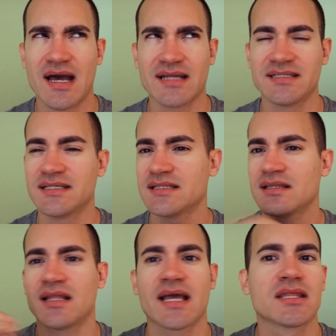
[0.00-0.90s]
I
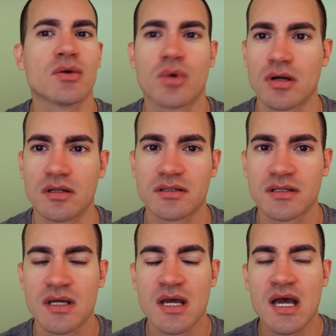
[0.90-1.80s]
didn't like the world.
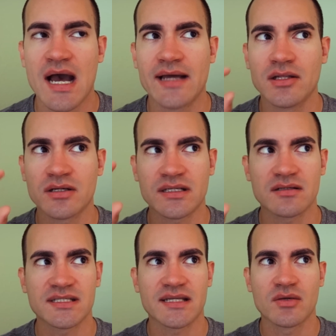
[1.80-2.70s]
I looked
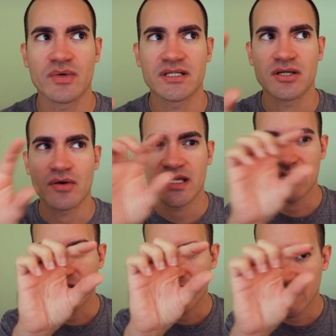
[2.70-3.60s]
outside the window and
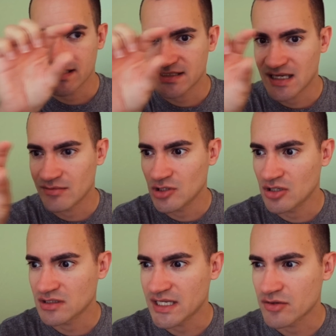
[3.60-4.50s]
the landscape
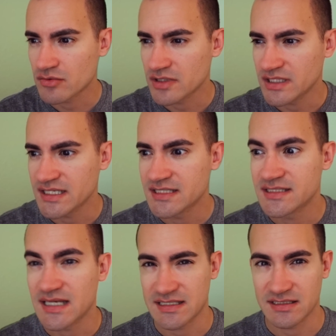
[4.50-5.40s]
looked like really
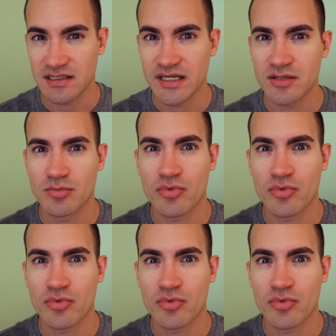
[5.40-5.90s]
desolate,